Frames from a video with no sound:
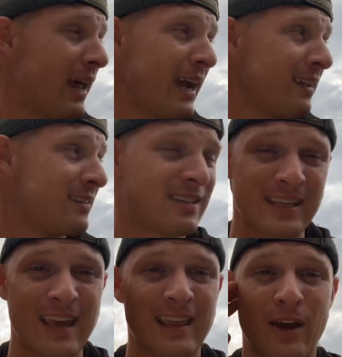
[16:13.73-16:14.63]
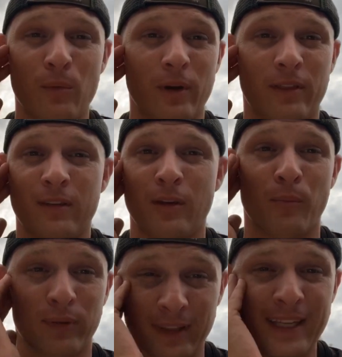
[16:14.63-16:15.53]
I can say that with
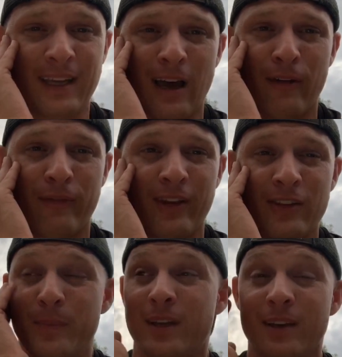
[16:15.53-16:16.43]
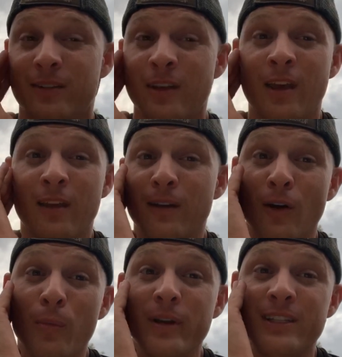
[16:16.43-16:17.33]
complete confidence because
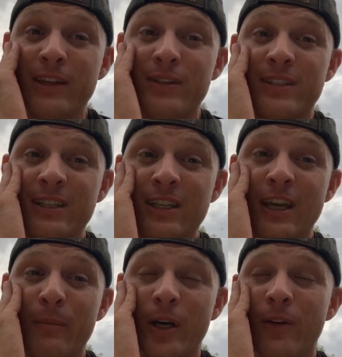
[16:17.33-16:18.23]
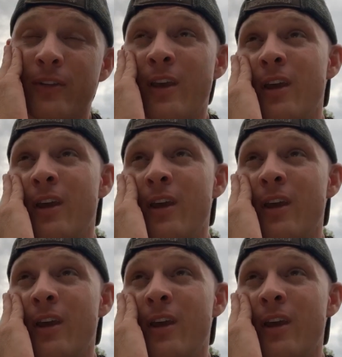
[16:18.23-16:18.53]
nobody's giving 60 mLs.